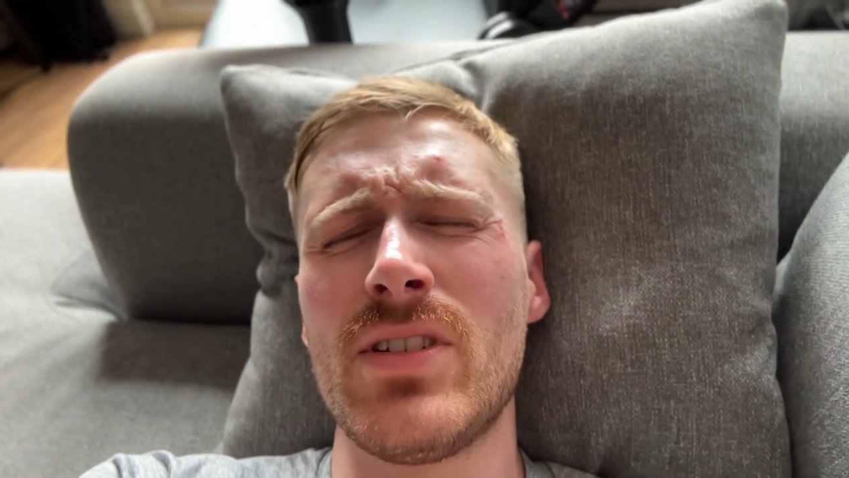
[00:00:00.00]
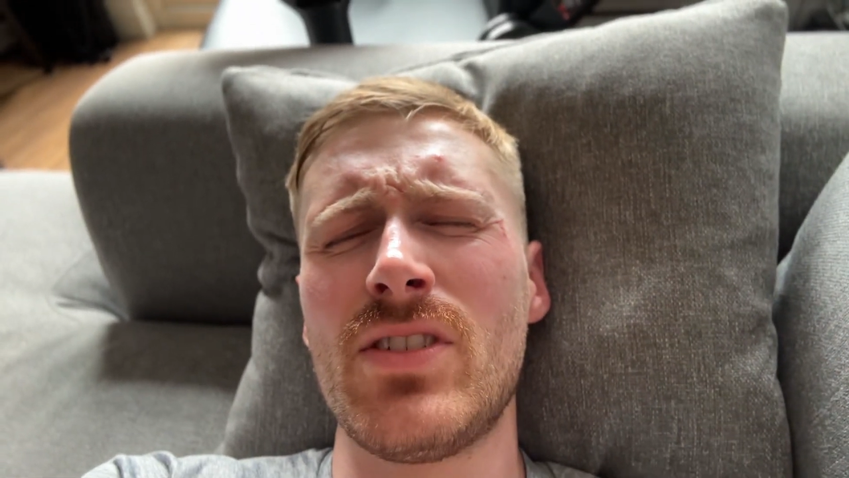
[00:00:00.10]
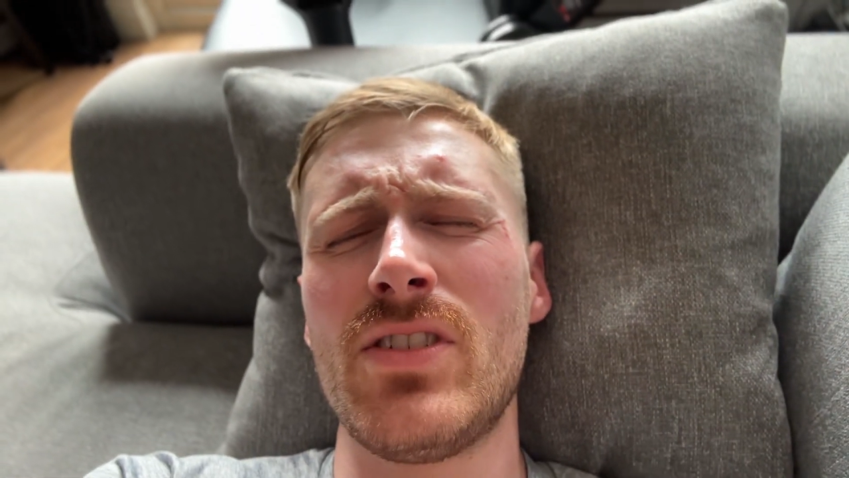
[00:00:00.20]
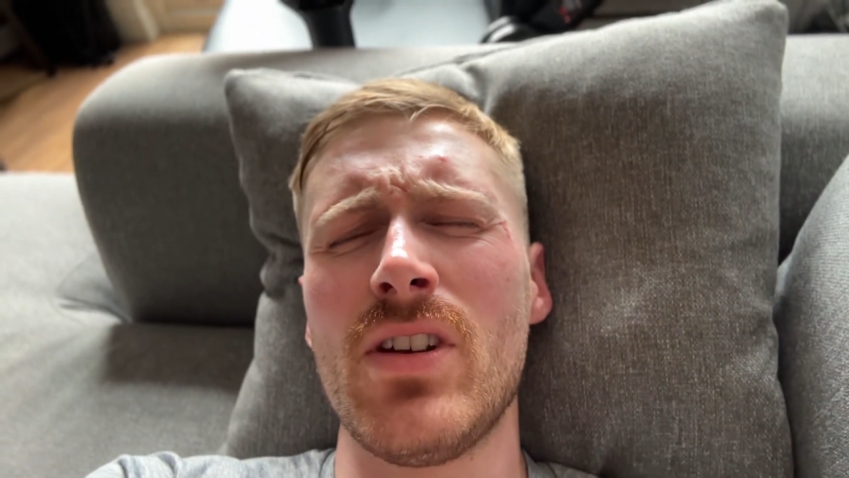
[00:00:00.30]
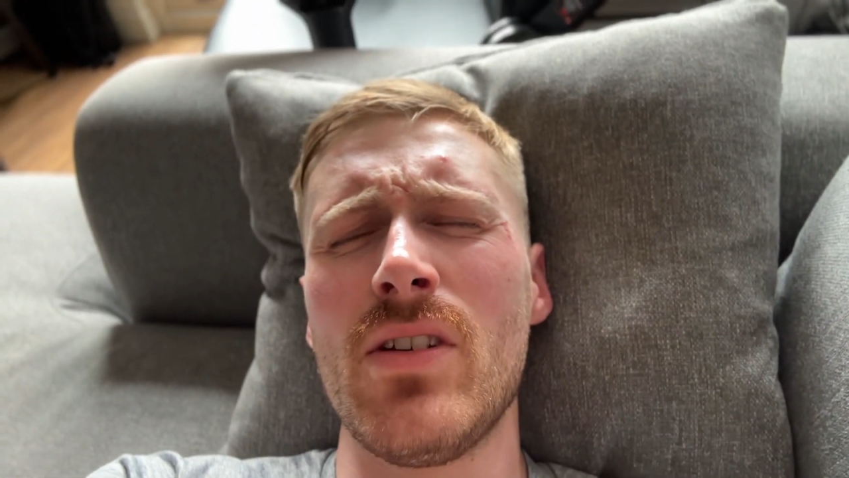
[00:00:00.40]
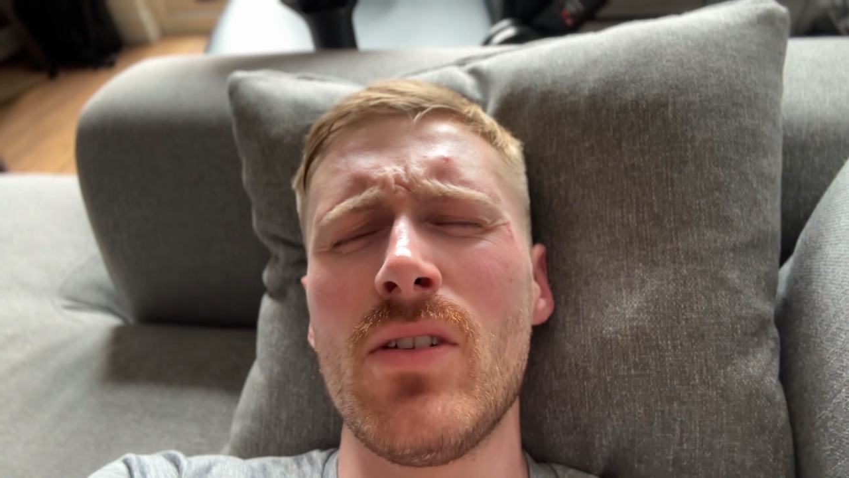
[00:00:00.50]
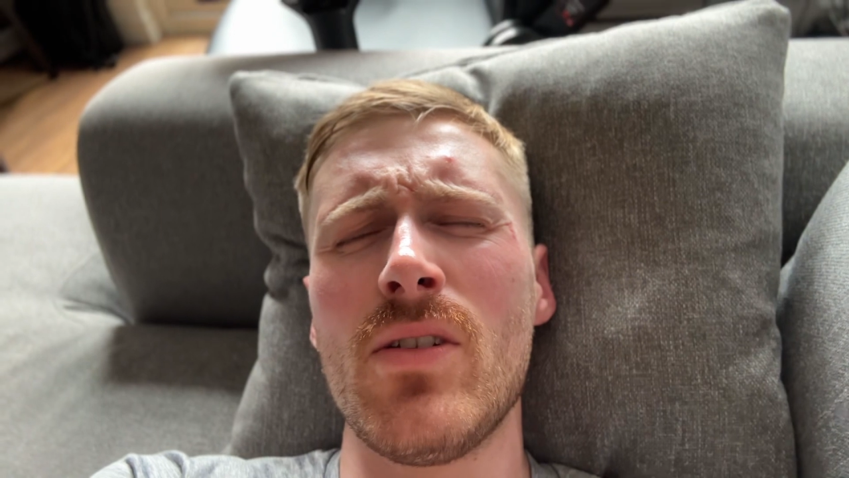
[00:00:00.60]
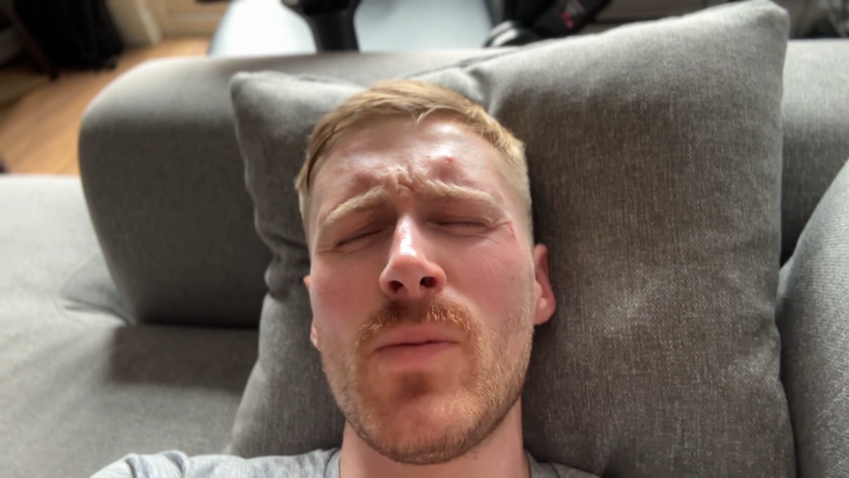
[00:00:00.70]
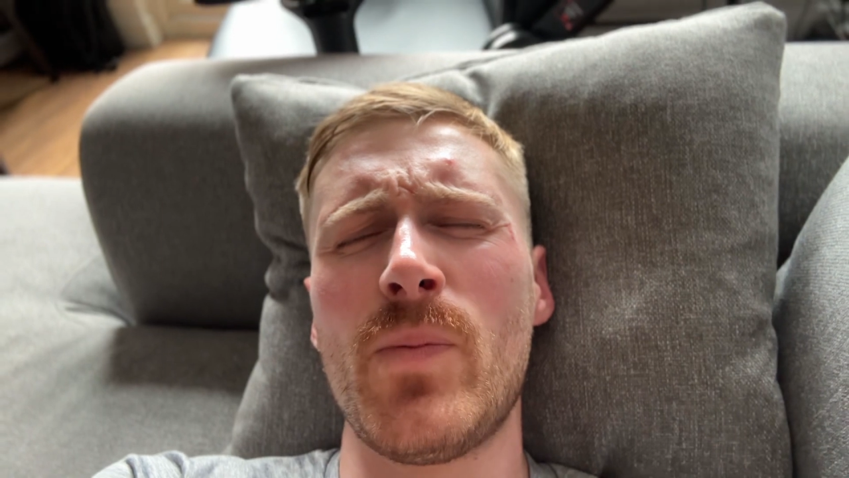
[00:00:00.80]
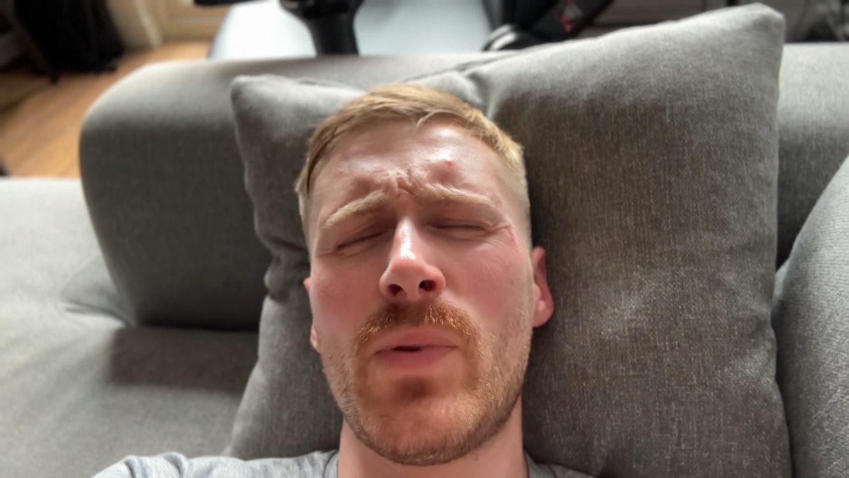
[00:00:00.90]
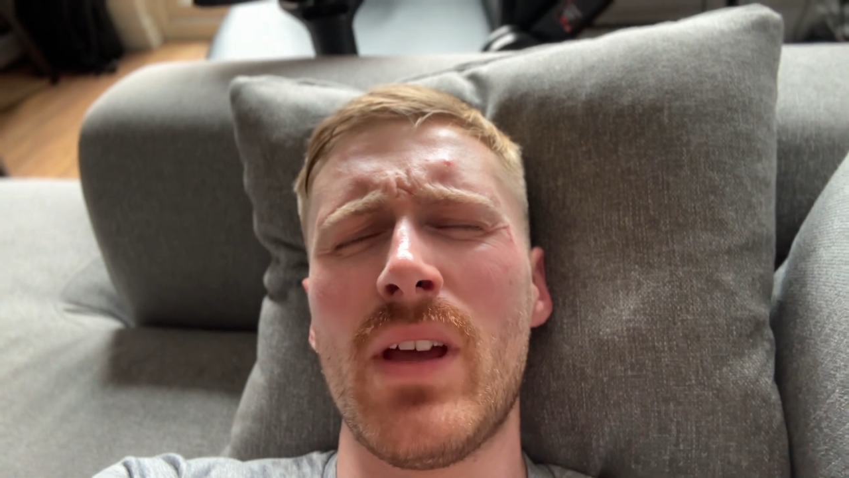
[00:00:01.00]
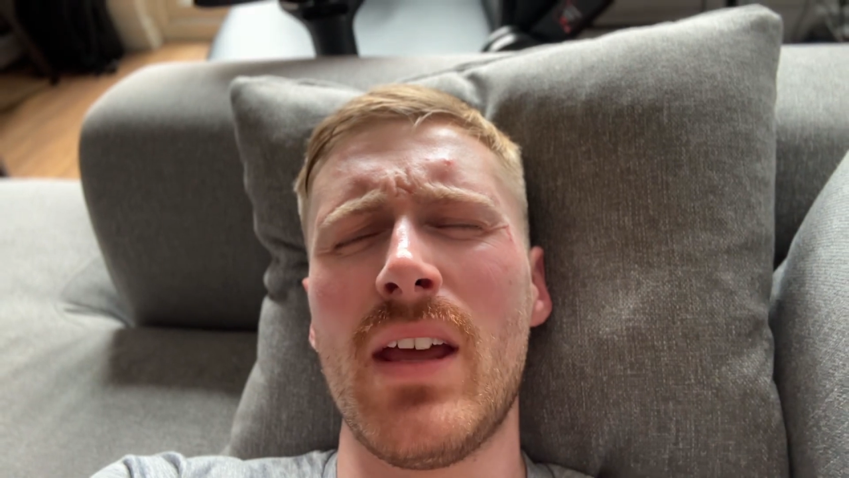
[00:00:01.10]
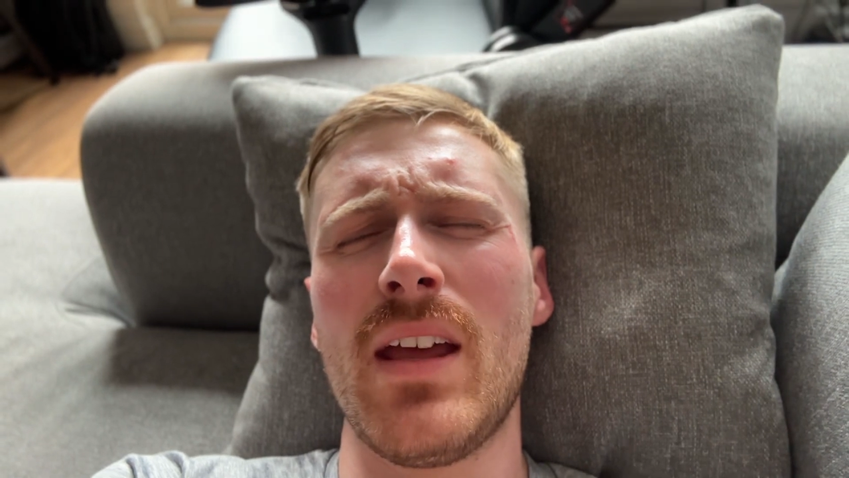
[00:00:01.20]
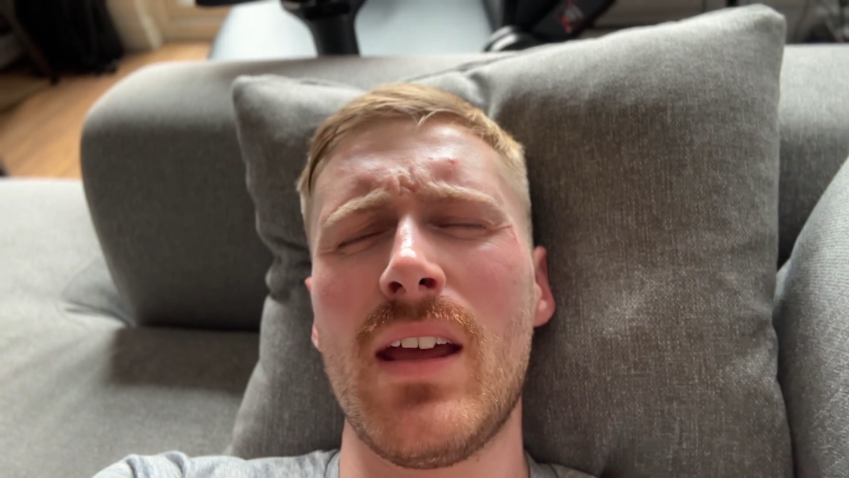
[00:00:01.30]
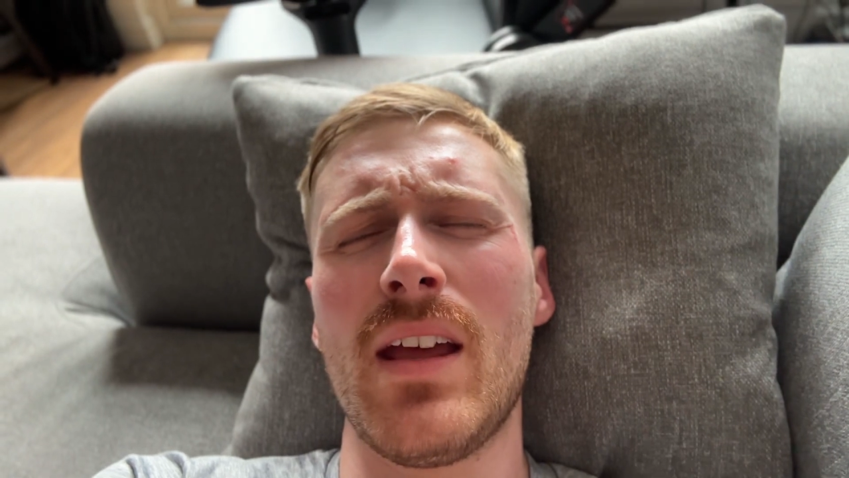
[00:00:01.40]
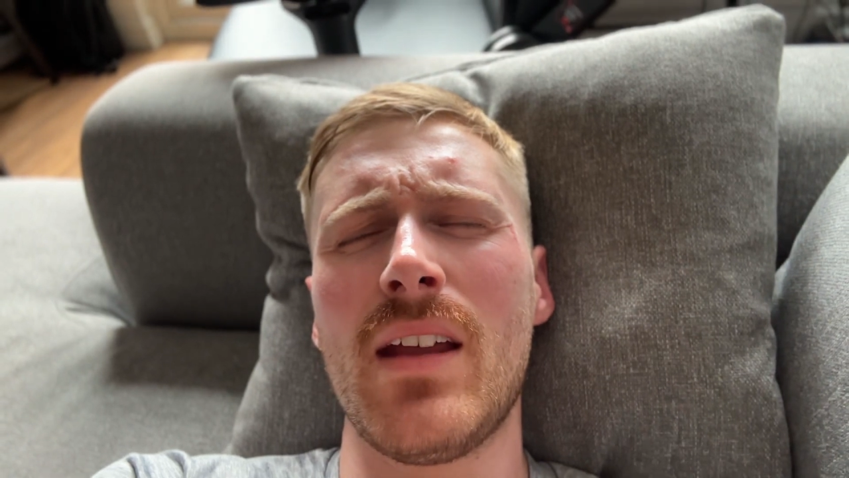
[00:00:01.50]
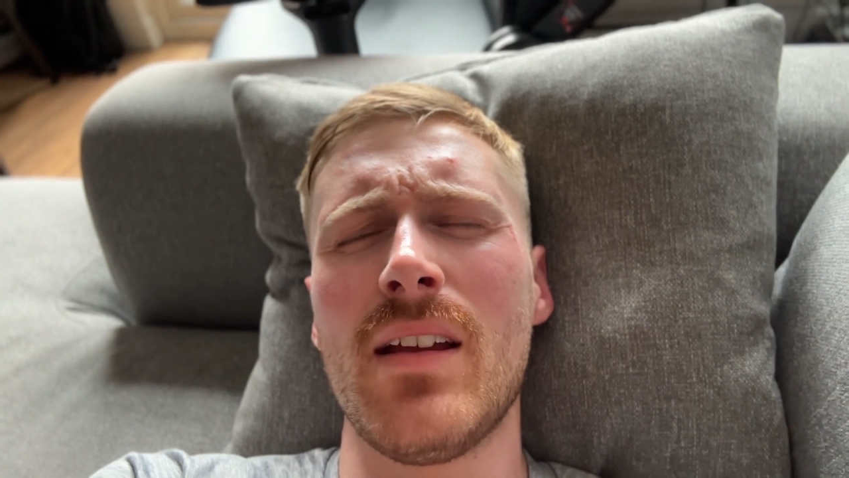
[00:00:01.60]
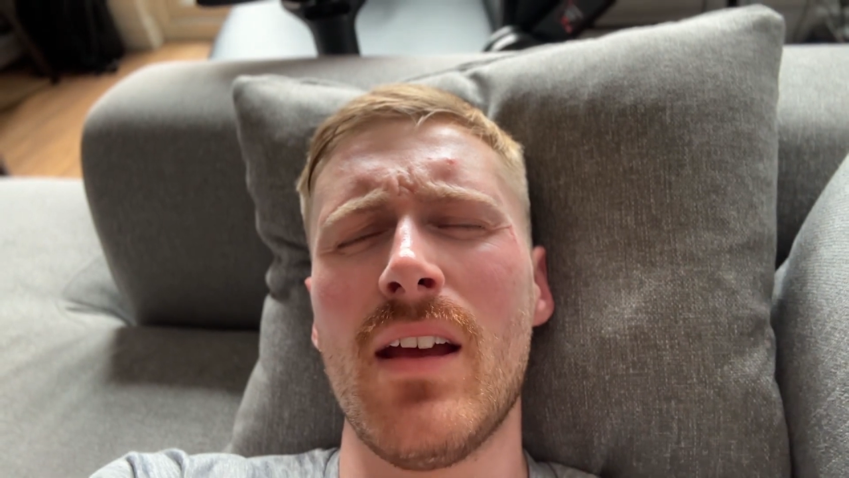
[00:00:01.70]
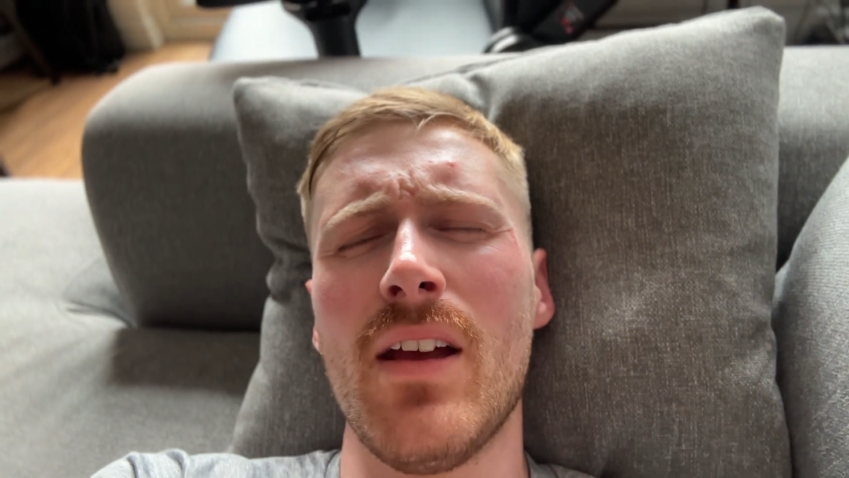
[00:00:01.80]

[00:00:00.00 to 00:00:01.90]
stupid